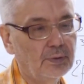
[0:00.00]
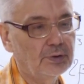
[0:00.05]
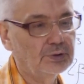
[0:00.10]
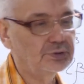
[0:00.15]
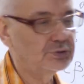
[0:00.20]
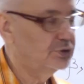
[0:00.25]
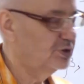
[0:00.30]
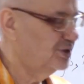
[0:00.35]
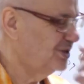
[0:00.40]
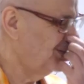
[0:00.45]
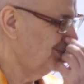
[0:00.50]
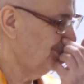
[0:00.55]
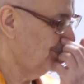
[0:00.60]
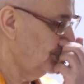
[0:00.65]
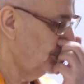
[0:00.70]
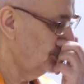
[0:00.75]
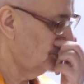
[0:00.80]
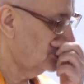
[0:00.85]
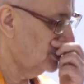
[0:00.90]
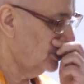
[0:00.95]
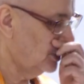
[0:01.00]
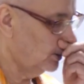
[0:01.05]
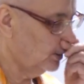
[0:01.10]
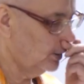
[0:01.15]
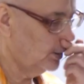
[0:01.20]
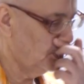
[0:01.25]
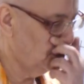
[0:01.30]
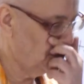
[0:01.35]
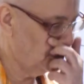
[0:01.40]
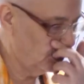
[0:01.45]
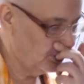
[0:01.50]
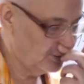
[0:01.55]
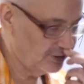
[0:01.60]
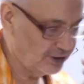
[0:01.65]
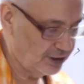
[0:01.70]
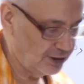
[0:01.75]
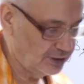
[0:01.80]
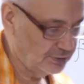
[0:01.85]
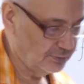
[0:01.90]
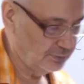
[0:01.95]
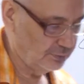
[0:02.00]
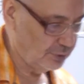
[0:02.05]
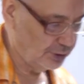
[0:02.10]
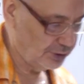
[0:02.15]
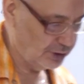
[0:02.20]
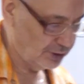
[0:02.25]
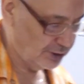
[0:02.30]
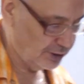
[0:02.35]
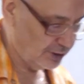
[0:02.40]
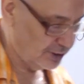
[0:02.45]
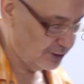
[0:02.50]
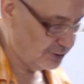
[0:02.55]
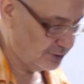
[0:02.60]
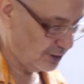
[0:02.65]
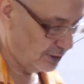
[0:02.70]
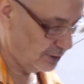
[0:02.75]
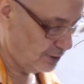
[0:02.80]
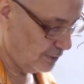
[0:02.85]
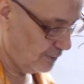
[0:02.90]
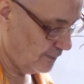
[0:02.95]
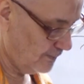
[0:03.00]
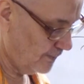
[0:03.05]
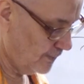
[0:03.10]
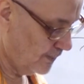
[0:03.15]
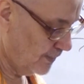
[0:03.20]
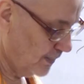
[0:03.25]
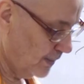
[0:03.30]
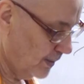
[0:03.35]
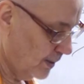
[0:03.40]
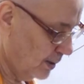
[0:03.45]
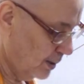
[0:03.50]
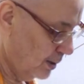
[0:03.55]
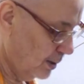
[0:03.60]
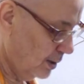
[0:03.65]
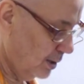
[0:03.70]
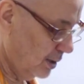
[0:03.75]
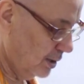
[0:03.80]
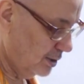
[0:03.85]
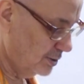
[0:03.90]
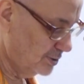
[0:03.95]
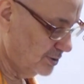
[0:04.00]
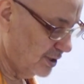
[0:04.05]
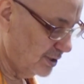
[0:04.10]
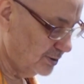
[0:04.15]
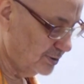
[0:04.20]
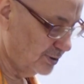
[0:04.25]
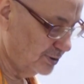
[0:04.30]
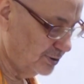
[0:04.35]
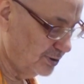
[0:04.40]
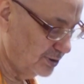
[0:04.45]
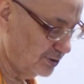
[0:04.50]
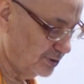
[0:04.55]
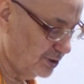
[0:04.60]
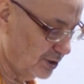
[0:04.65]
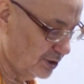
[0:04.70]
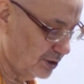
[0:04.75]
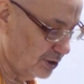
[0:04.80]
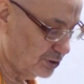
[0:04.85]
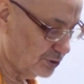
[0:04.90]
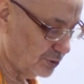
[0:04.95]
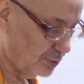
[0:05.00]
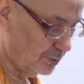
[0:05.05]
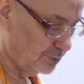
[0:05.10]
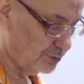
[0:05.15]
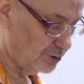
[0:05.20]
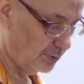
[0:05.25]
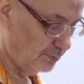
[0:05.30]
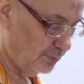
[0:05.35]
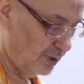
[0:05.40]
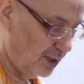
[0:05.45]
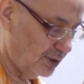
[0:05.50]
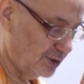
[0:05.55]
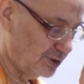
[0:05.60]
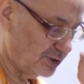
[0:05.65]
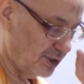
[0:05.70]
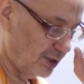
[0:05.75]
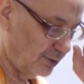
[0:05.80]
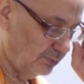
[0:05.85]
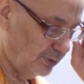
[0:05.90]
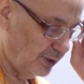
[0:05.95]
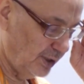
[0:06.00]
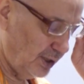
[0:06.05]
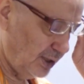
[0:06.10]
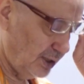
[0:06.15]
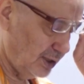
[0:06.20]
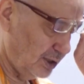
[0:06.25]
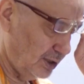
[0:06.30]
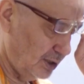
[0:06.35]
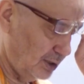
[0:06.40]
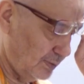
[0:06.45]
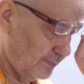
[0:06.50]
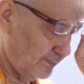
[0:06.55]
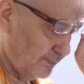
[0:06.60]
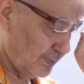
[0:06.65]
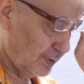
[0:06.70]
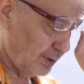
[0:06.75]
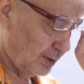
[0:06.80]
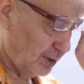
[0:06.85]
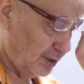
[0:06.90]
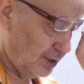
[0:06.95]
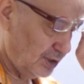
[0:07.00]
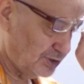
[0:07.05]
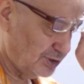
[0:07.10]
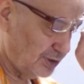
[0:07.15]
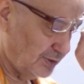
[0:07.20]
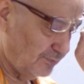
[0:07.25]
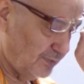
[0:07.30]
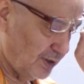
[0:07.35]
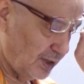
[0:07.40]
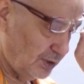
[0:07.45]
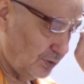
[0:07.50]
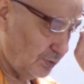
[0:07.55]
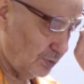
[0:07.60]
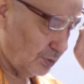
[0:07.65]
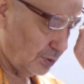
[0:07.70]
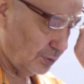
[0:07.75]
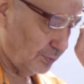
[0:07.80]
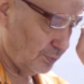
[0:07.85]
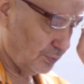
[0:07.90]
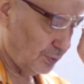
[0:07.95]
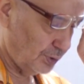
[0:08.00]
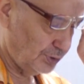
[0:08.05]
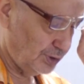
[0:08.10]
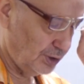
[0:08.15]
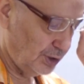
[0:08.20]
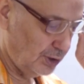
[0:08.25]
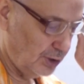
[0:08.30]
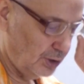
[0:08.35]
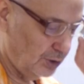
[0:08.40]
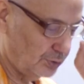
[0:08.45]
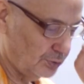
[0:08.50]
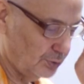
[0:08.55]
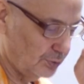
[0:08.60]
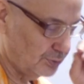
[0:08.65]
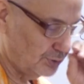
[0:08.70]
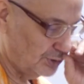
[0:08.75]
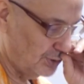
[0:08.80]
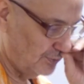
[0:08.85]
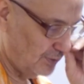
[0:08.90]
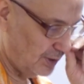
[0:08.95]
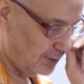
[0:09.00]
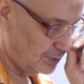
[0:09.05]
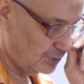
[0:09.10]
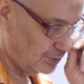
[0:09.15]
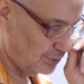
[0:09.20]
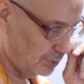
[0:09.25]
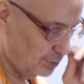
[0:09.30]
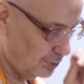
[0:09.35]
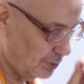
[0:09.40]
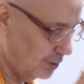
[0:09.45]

So its characteristic size working like that. Thus, the thickness of the main sublayer is a value of order e to the 1/3,